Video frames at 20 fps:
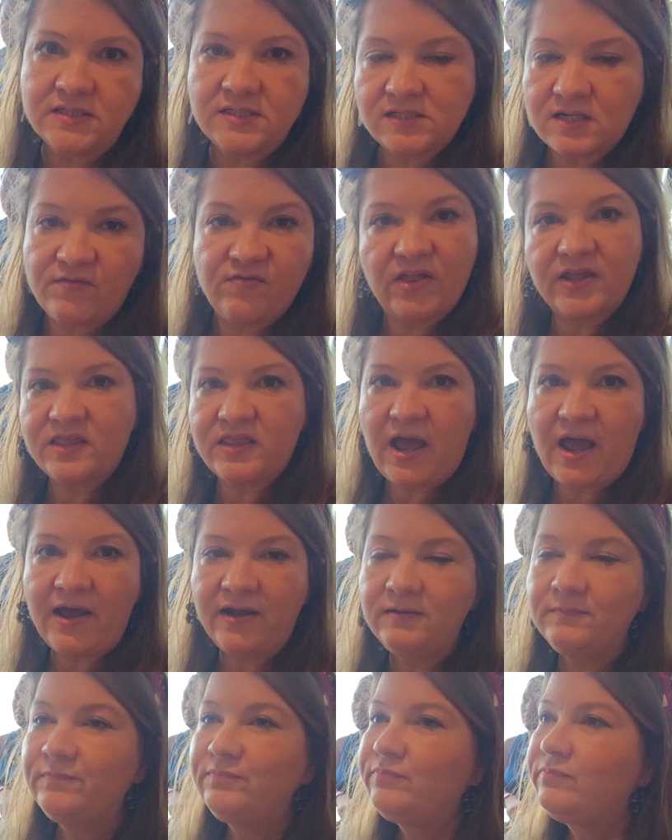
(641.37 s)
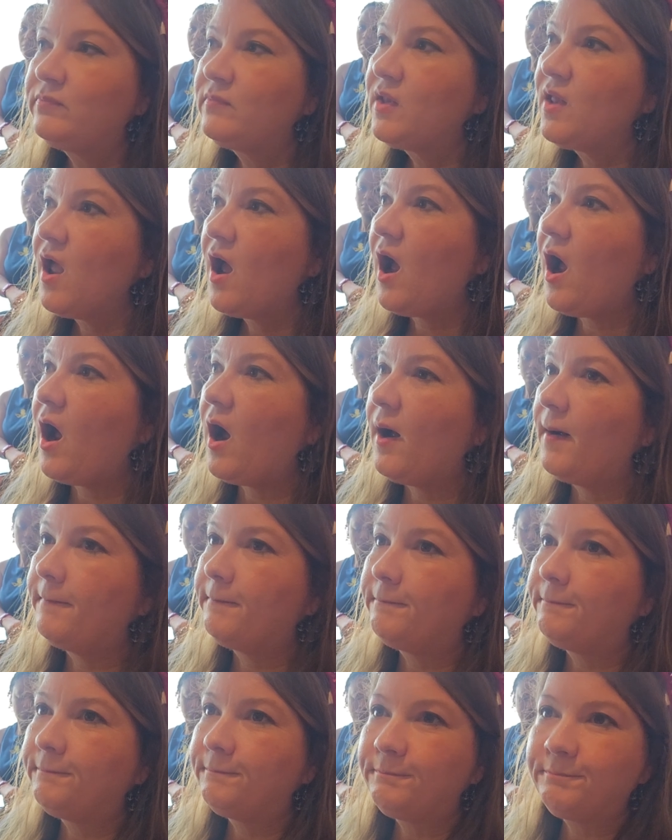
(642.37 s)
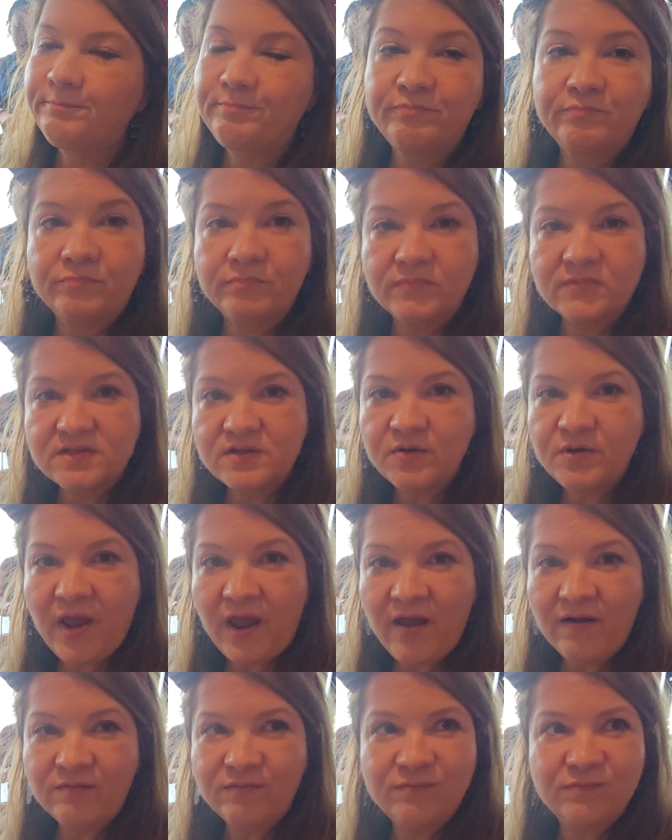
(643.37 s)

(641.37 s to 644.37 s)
and stuff like that. Um, so yeah,